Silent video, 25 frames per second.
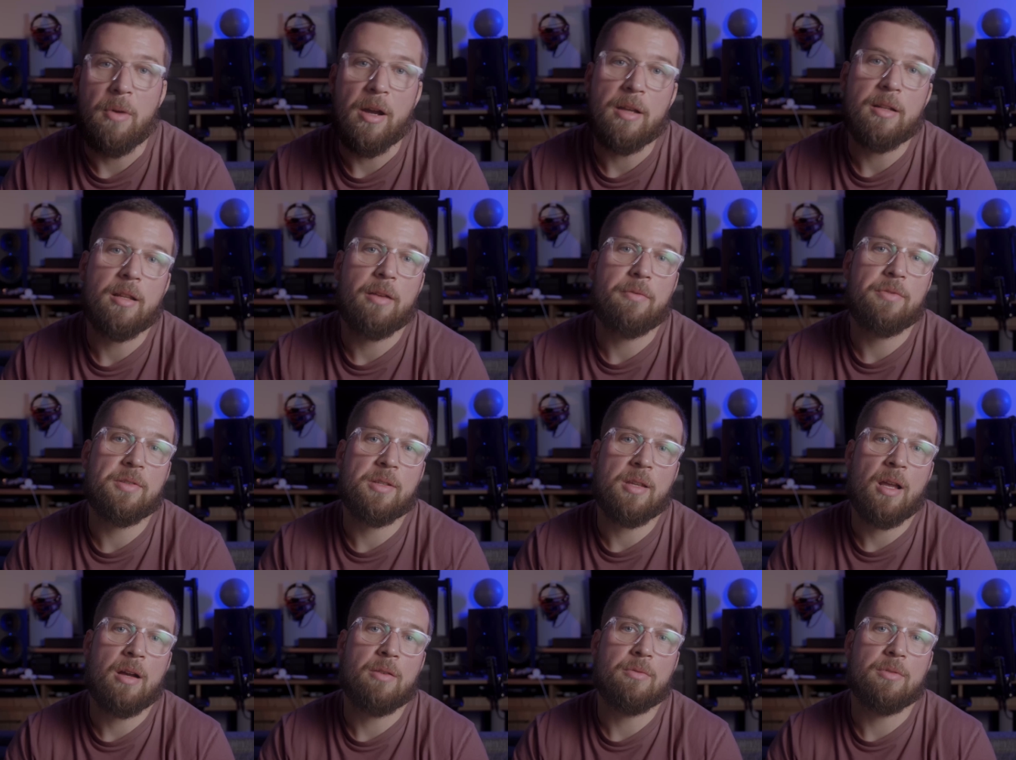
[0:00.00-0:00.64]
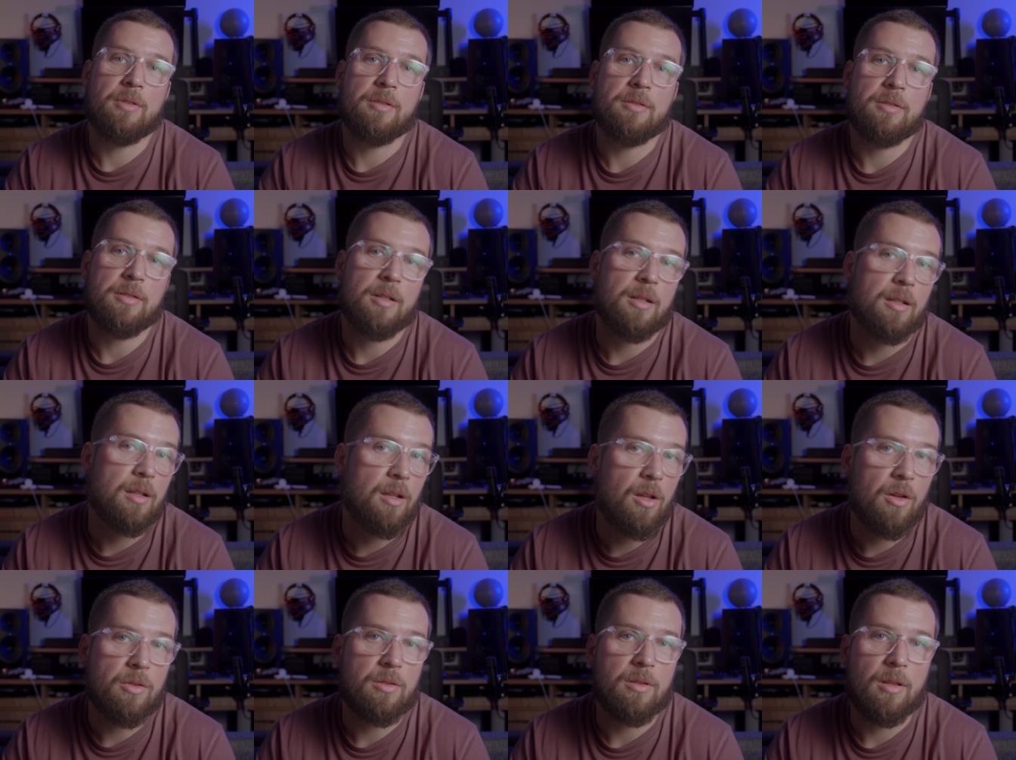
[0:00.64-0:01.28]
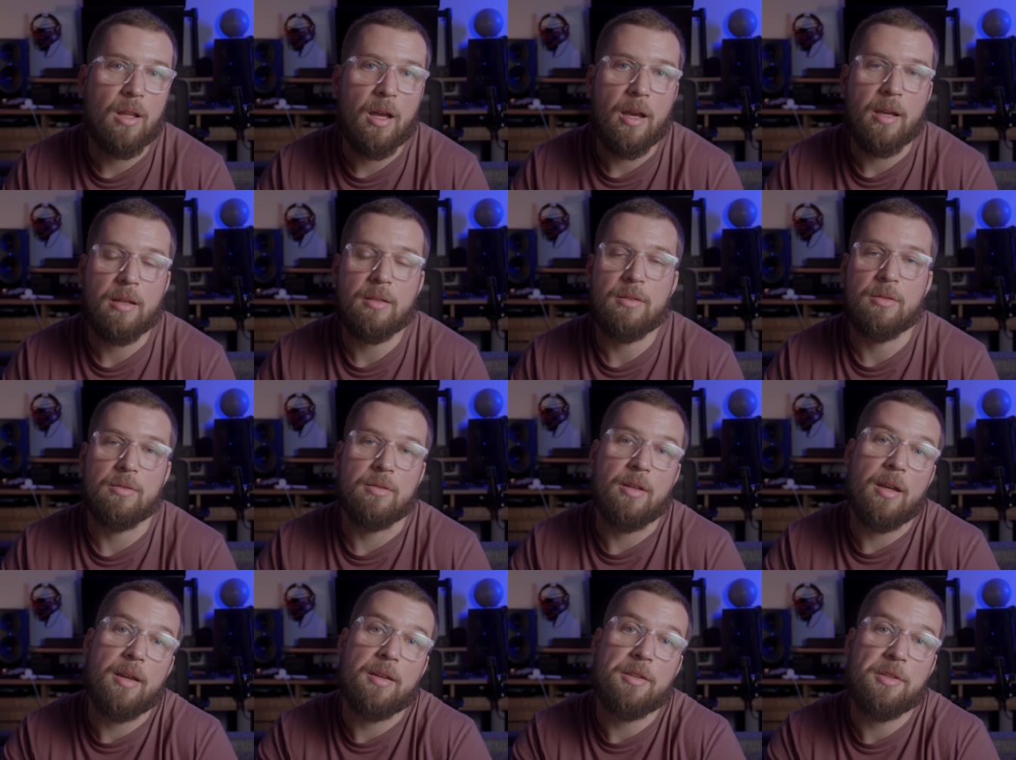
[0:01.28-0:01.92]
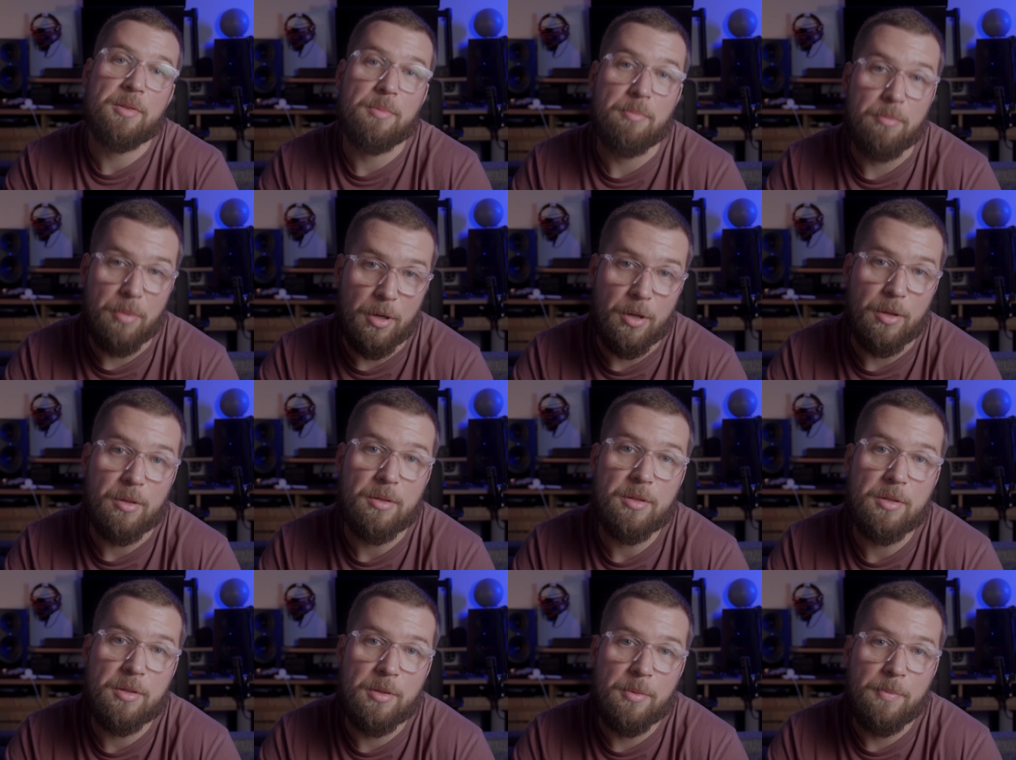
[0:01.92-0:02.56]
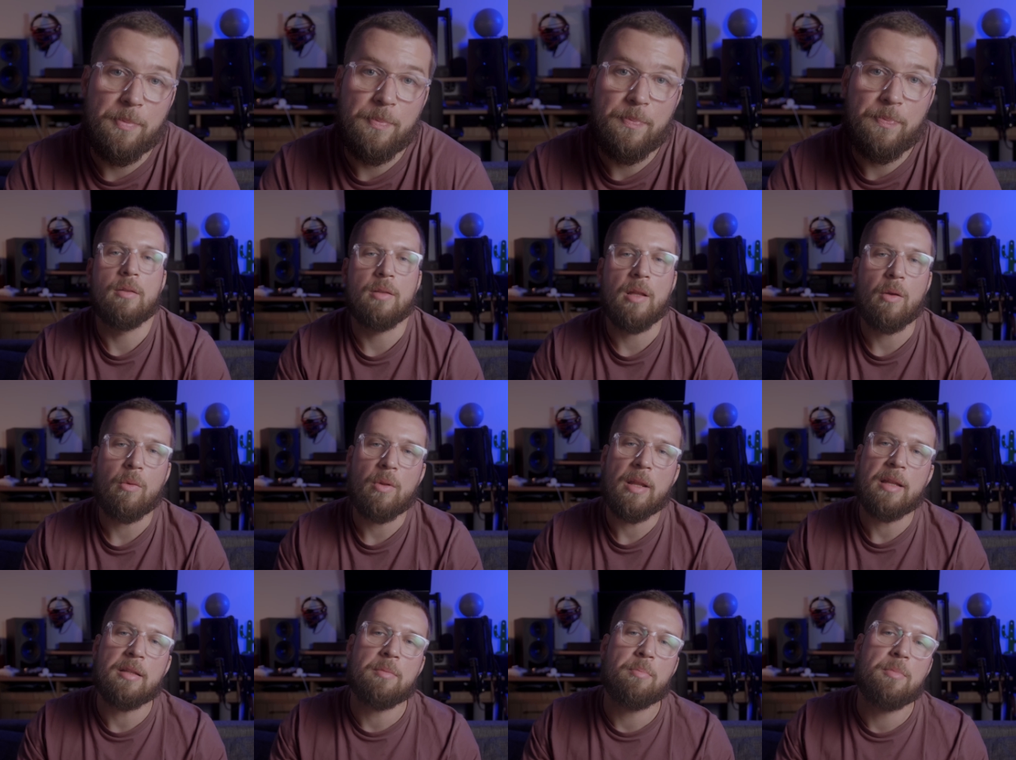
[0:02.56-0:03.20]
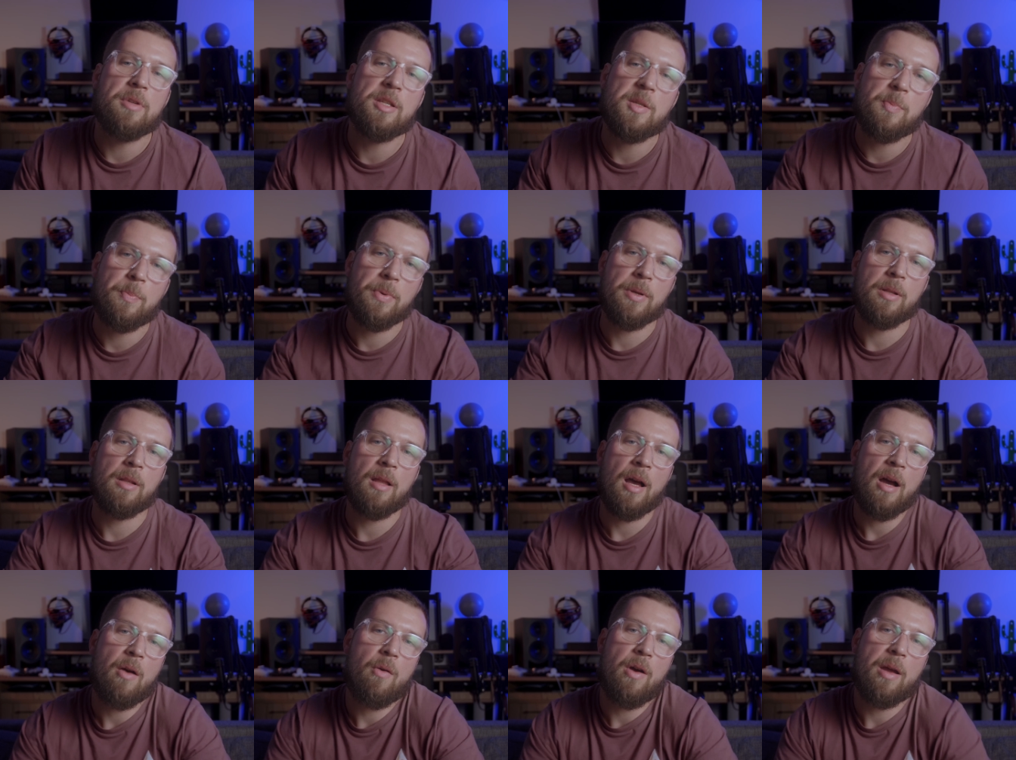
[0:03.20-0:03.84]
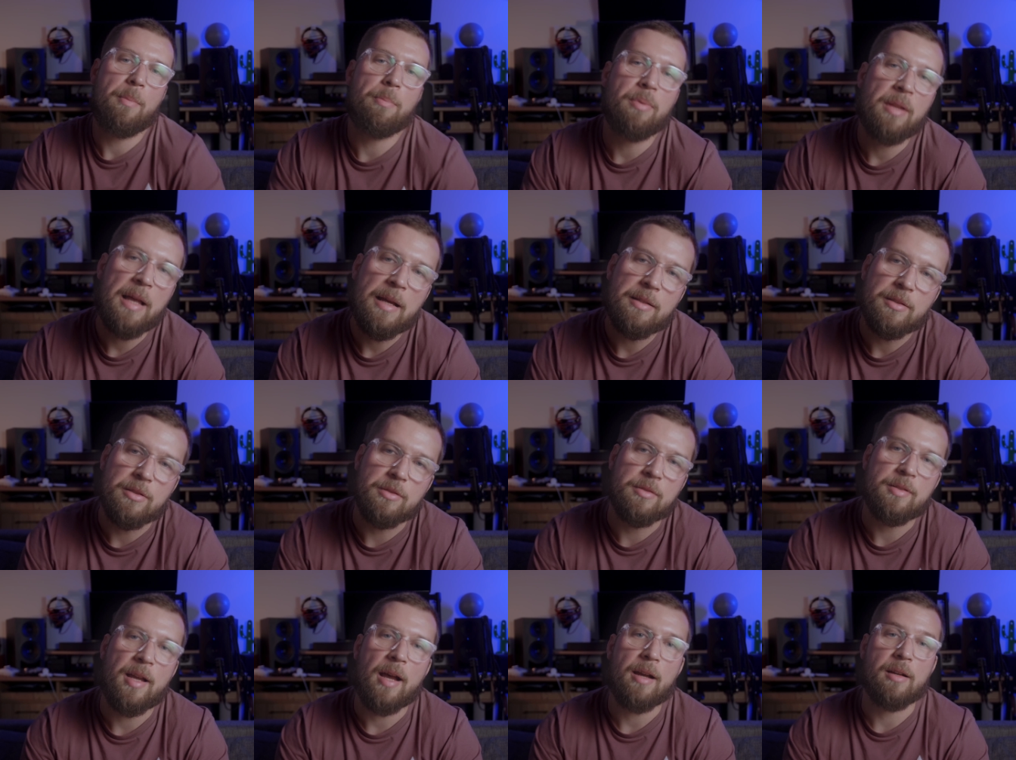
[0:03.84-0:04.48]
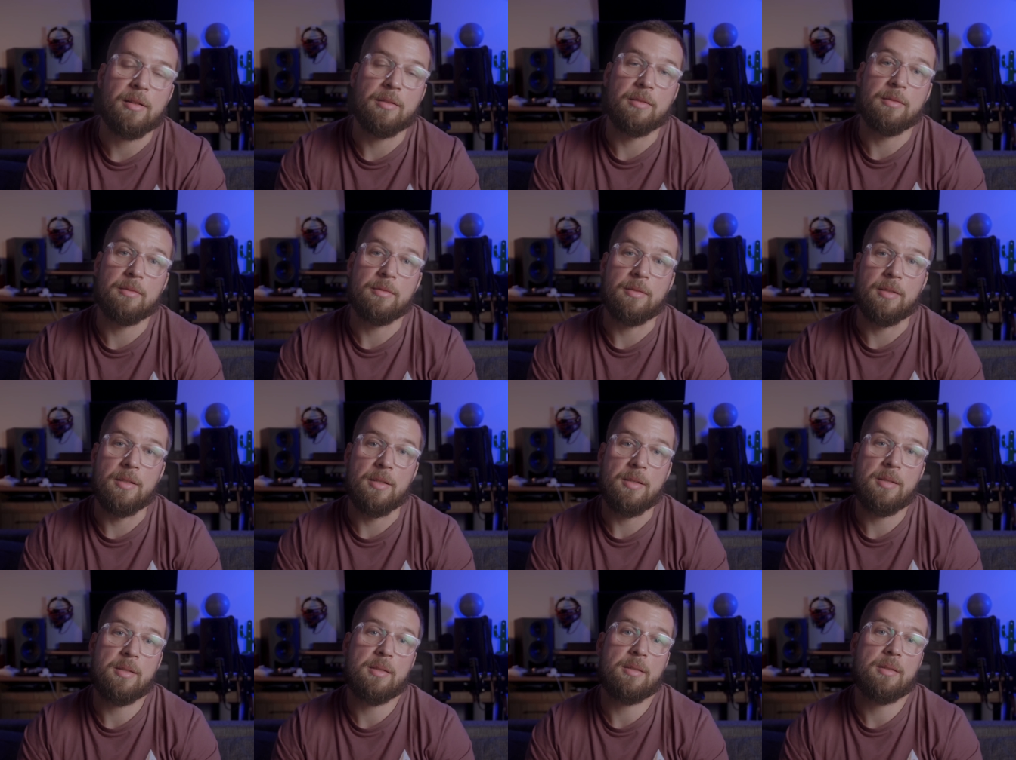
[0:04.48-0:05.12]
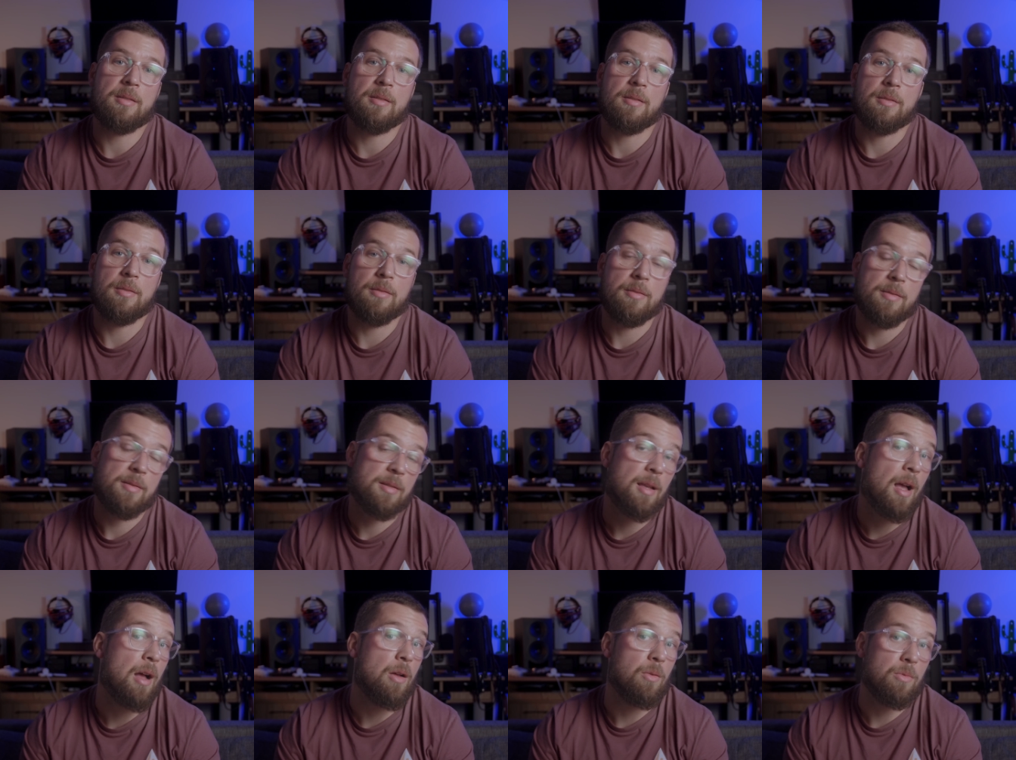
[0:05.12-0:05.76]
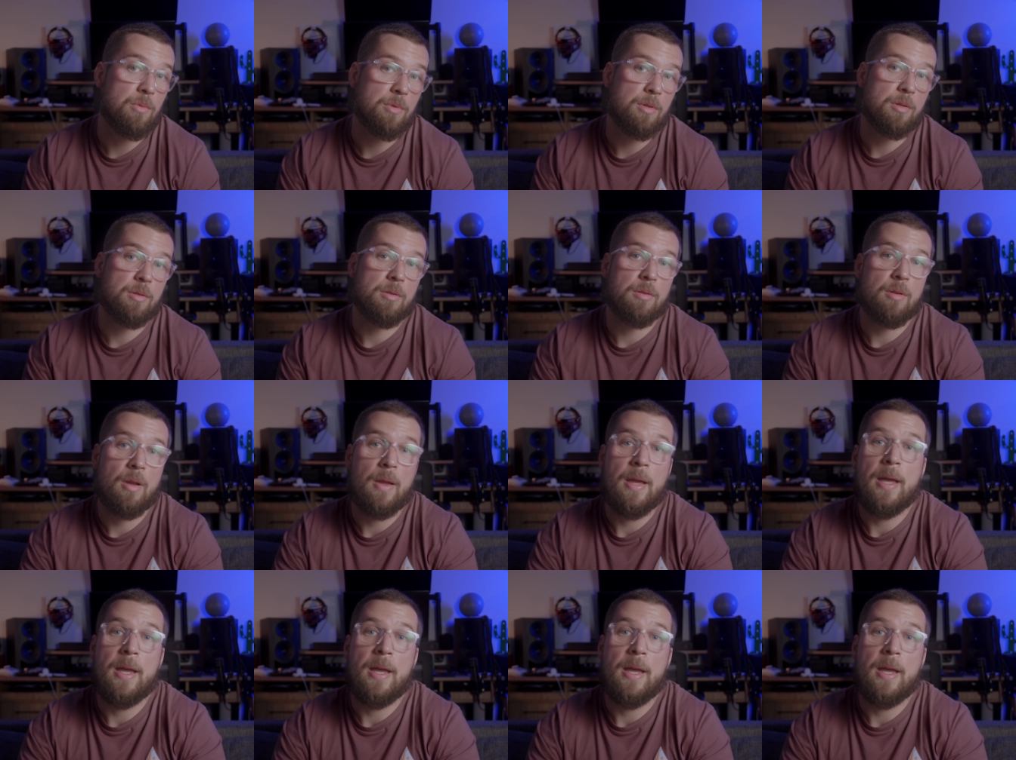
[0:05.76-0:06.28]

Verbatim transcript: might have sounded a lot like today's birds. Now let me spill how I plan to tackle these sounds.